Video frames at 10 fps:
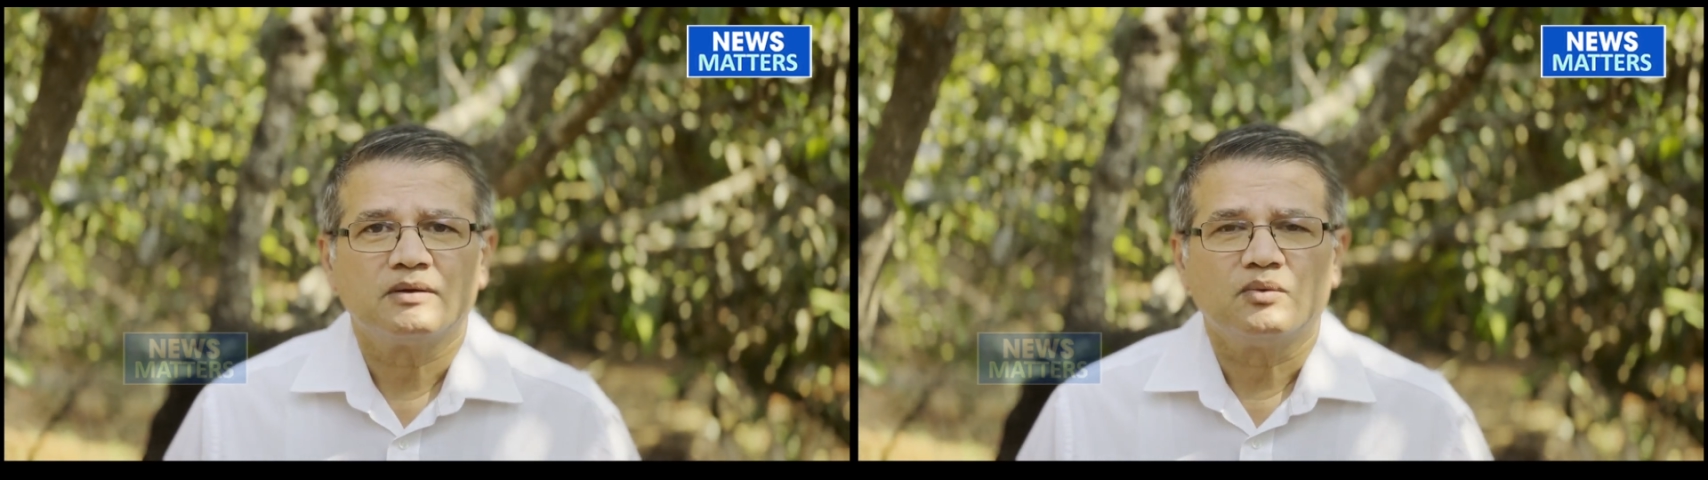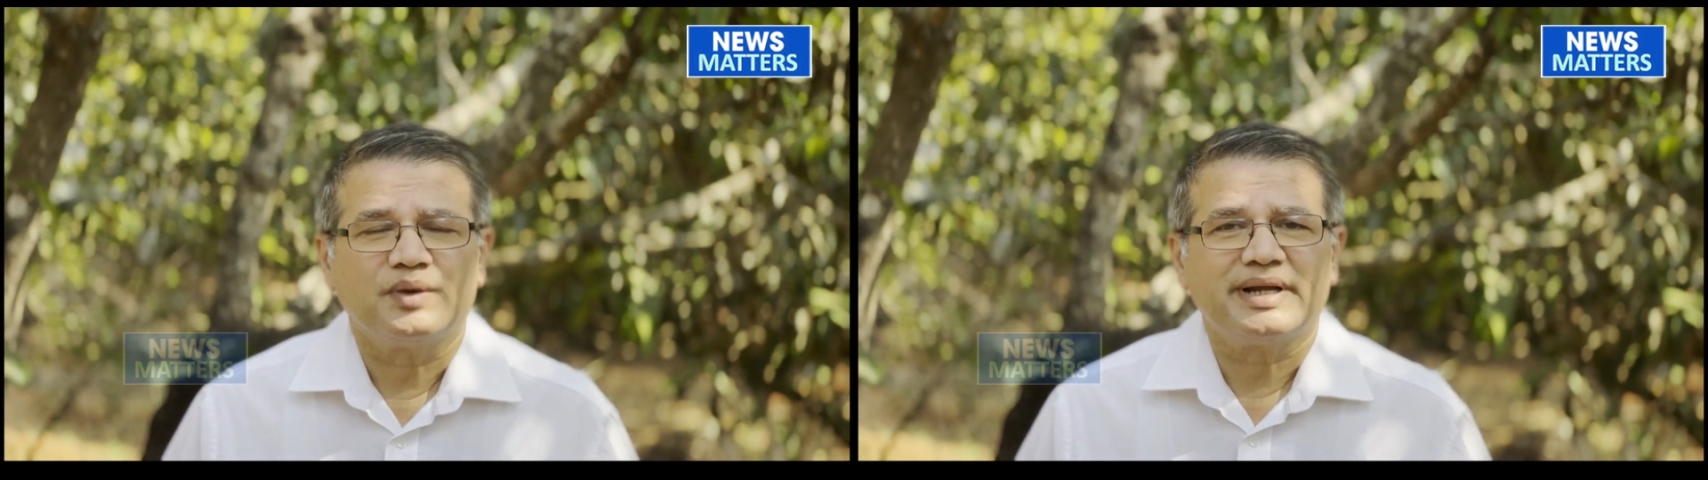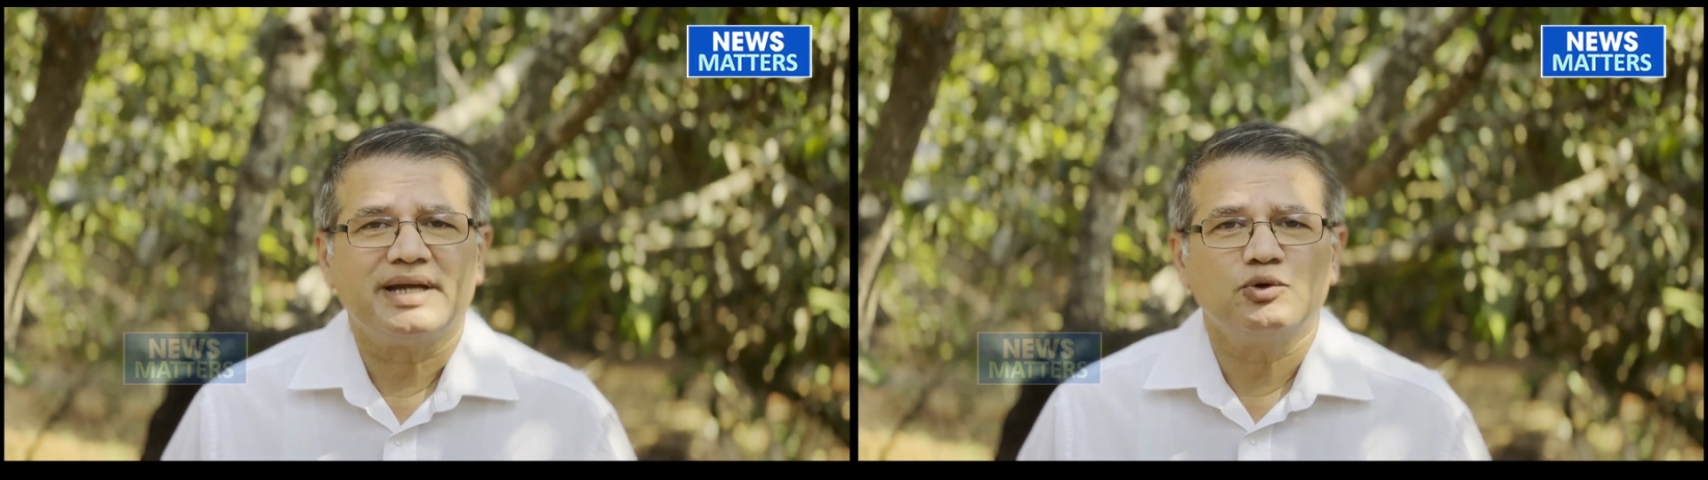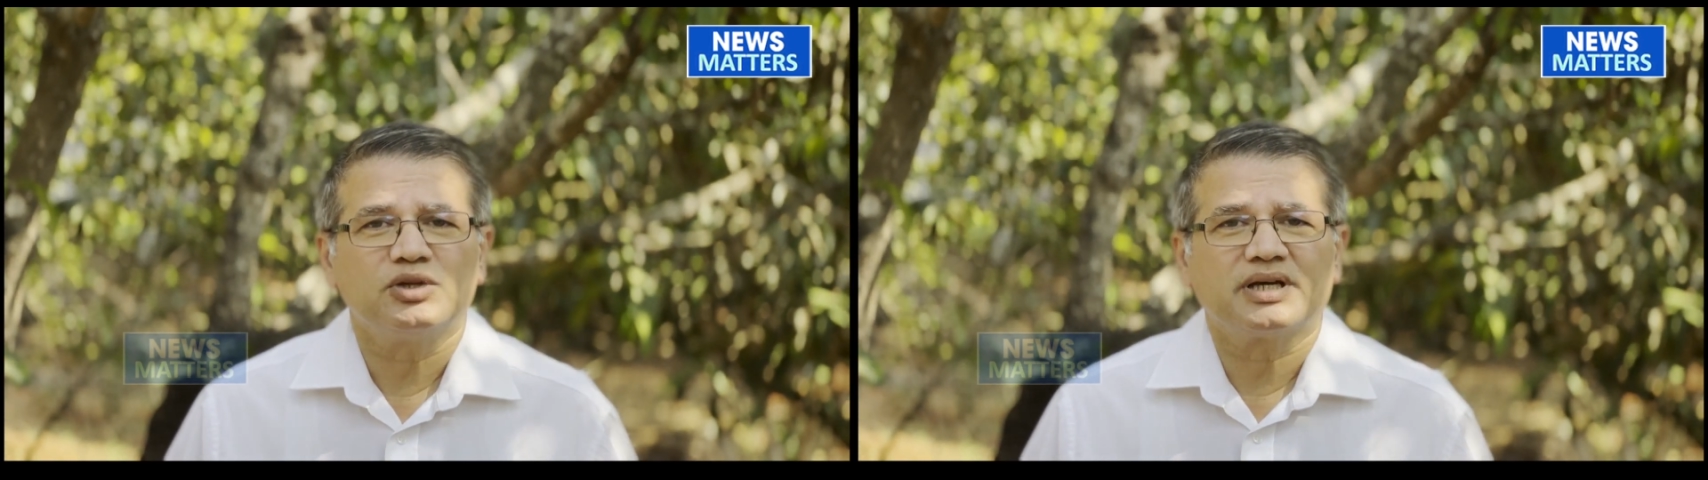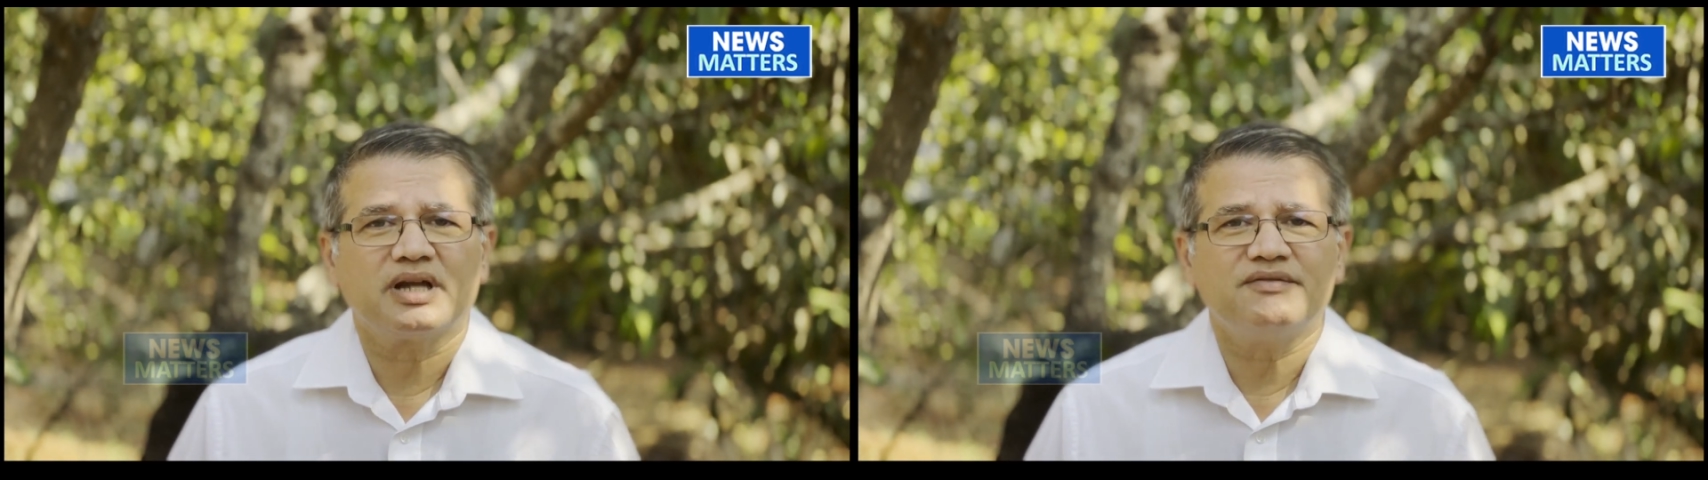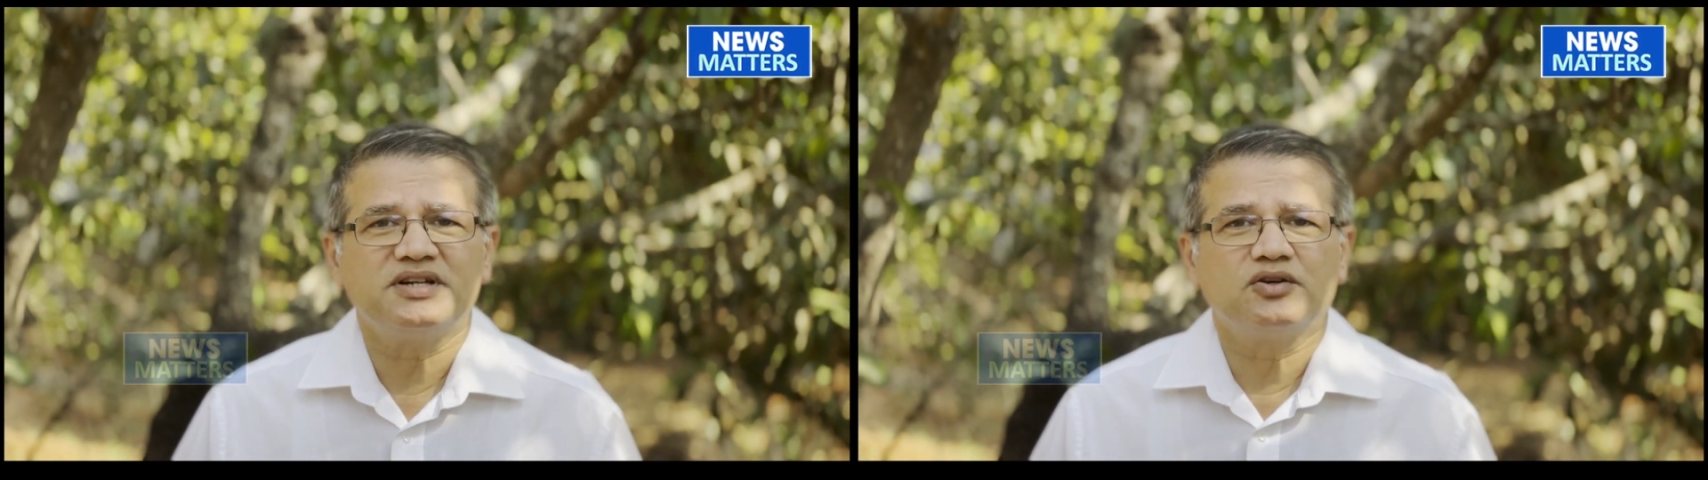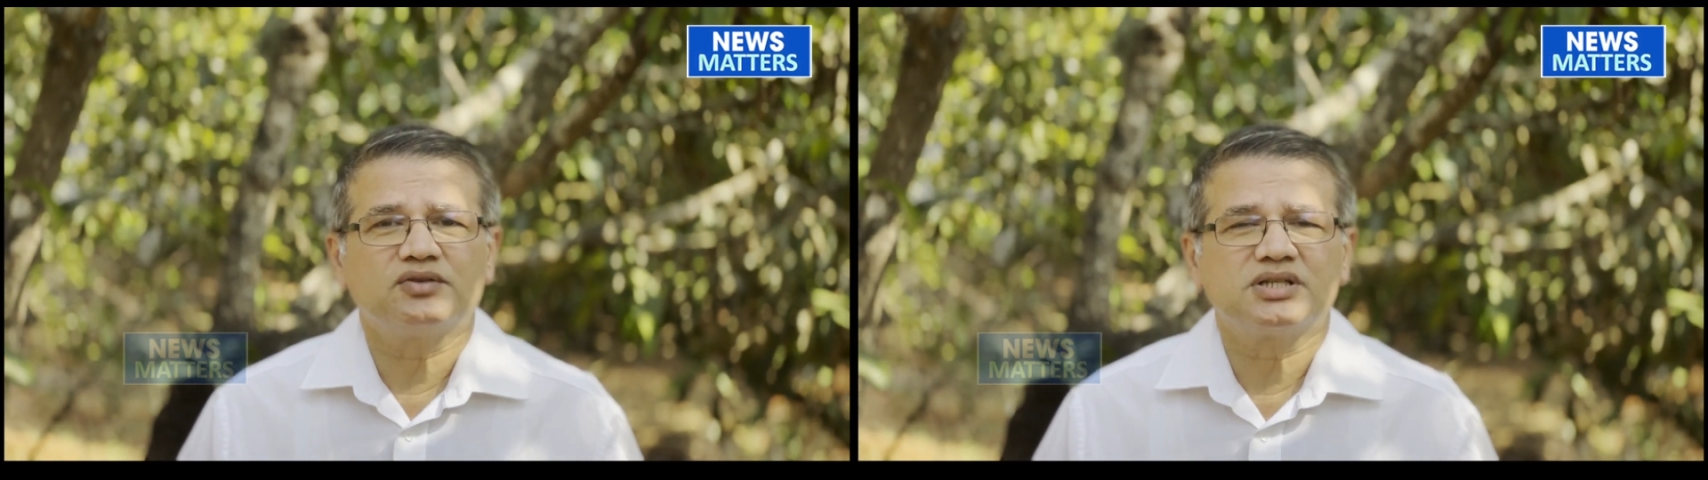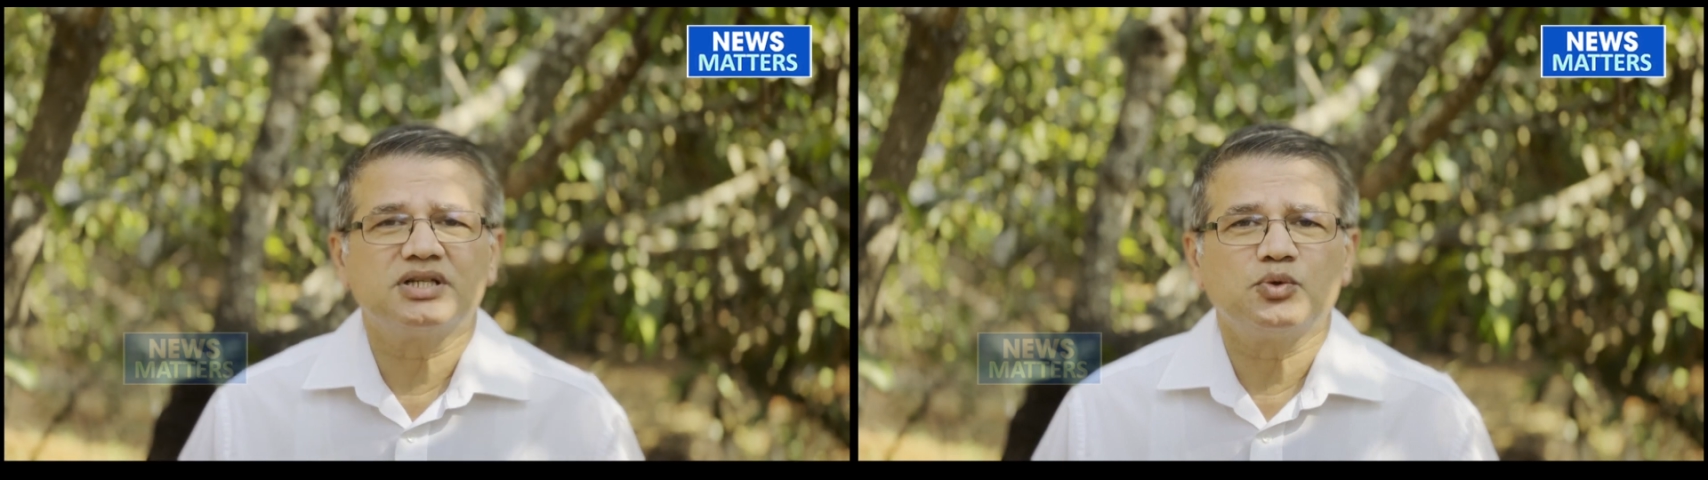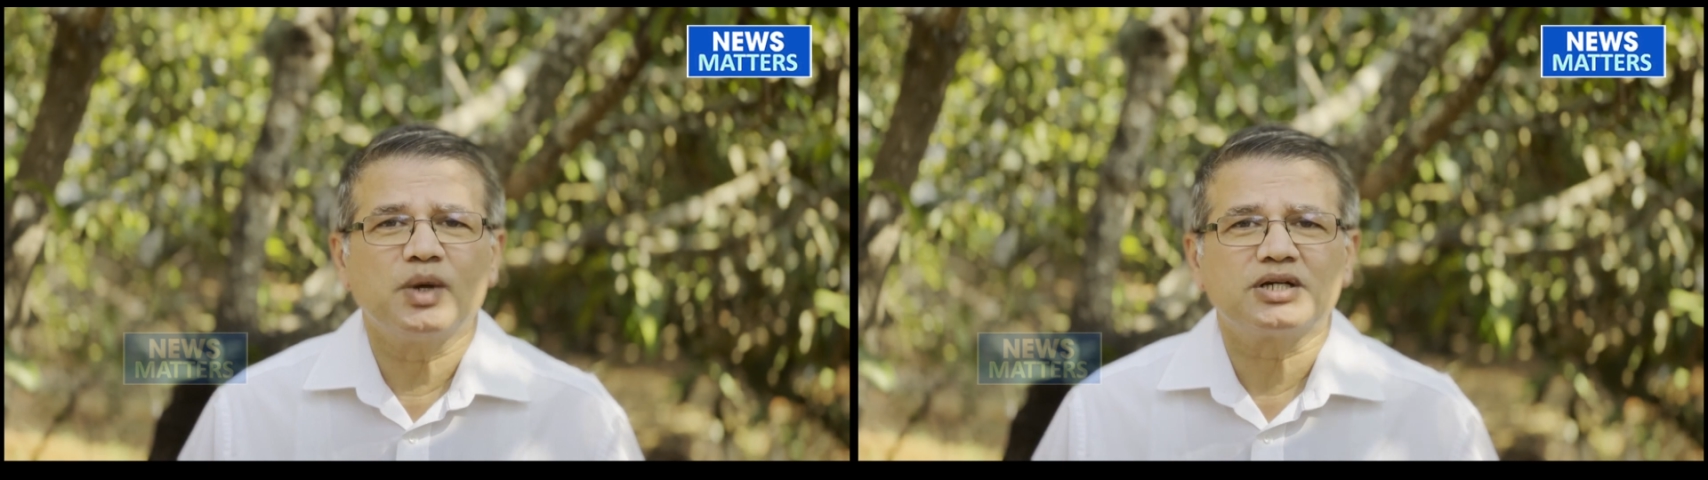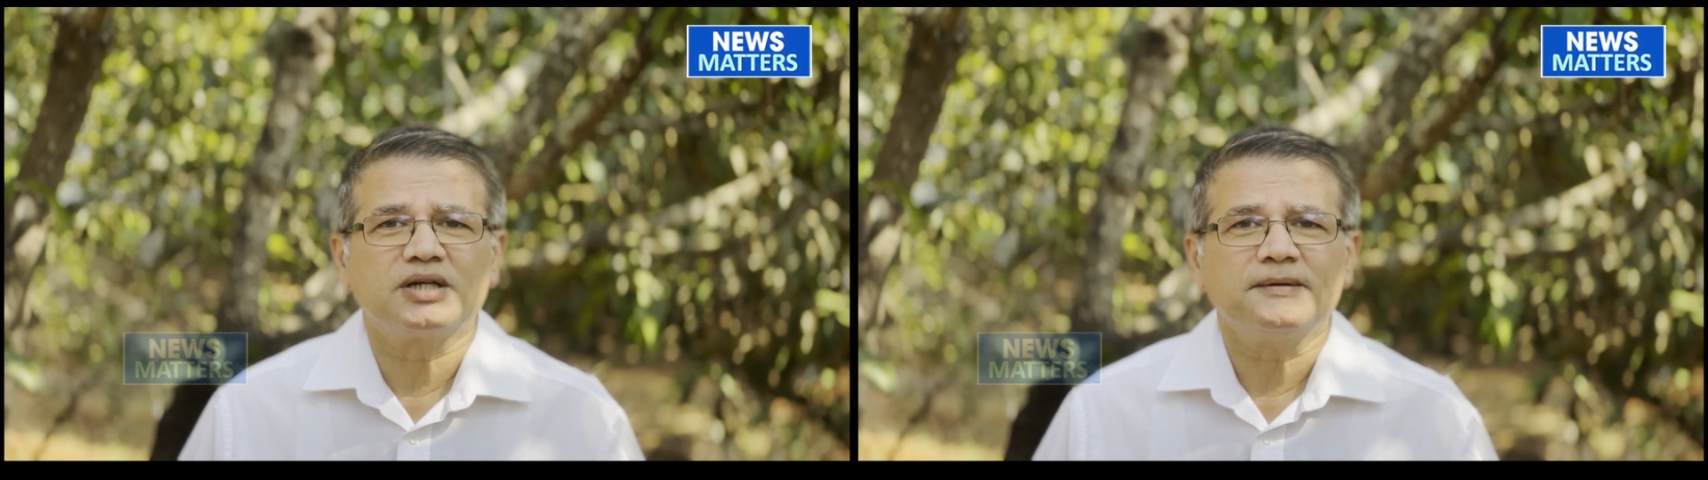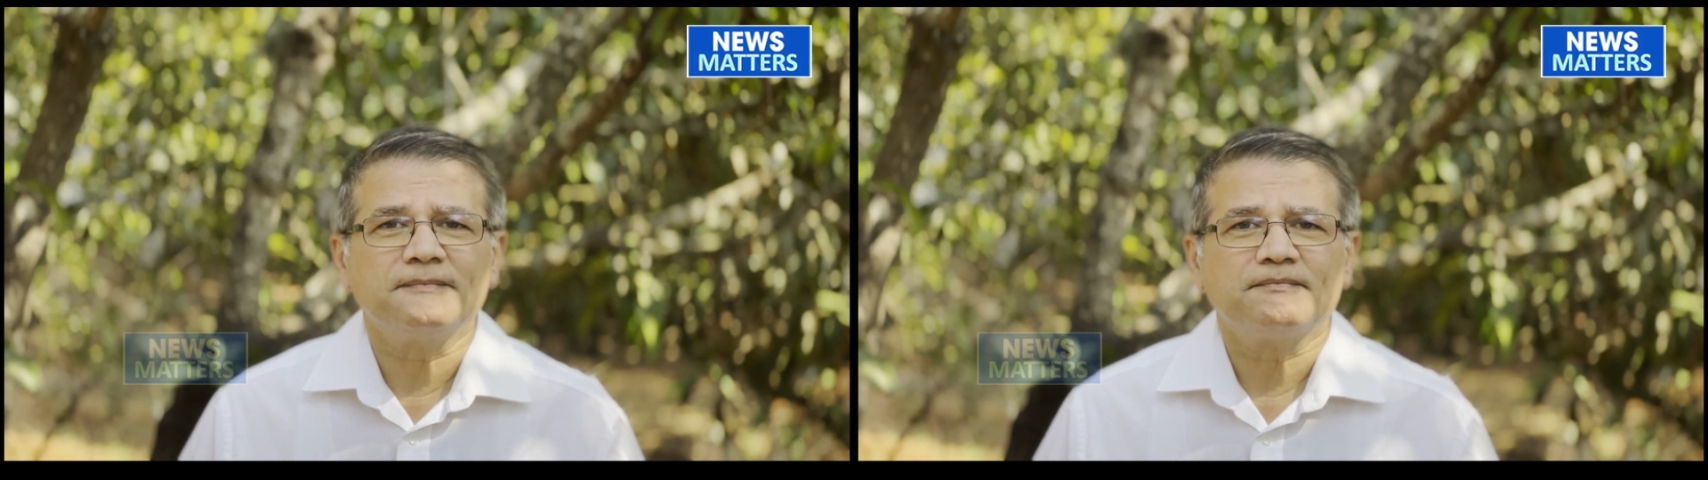When I knew the gravity of the situation,